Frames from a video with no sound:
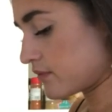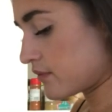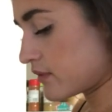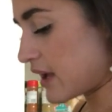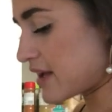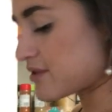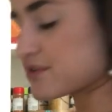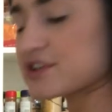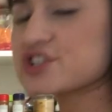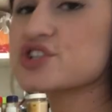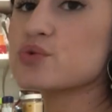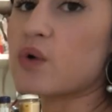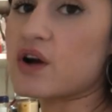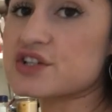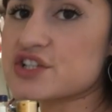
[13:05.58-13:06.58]
I don't think she
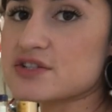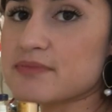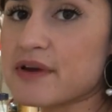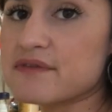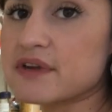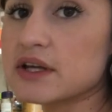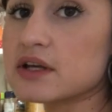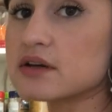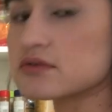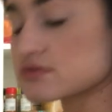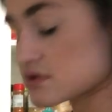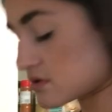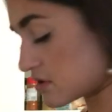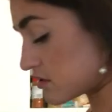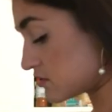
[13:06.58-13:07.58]
watches my videos,
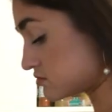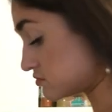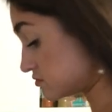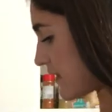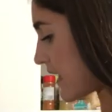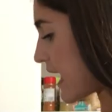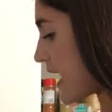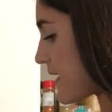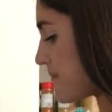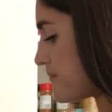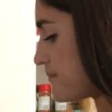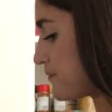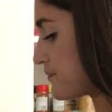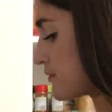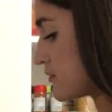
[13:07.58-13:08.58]
so that.
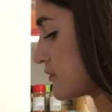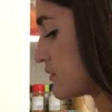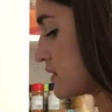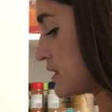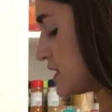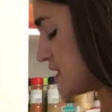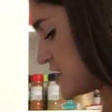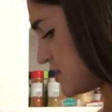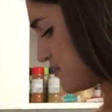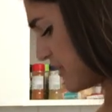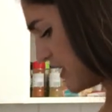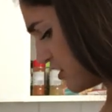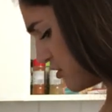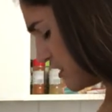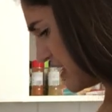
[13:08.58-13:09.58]

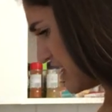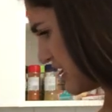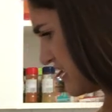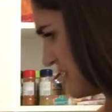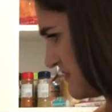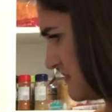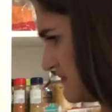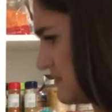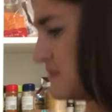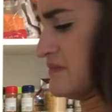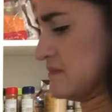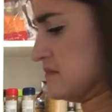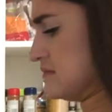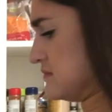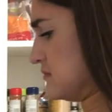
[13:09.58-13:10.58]
Sprinkle it in.
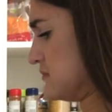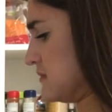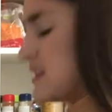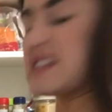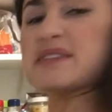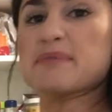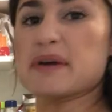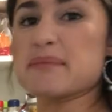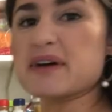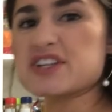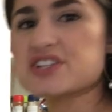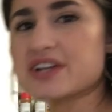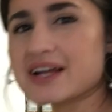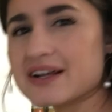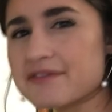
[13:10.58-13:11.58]
It's a bit much.
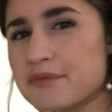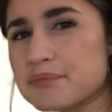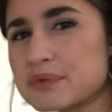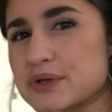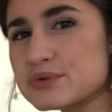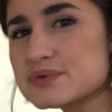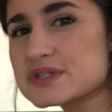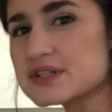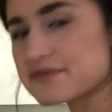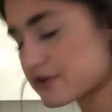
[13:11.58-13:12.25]
I kind of abused of her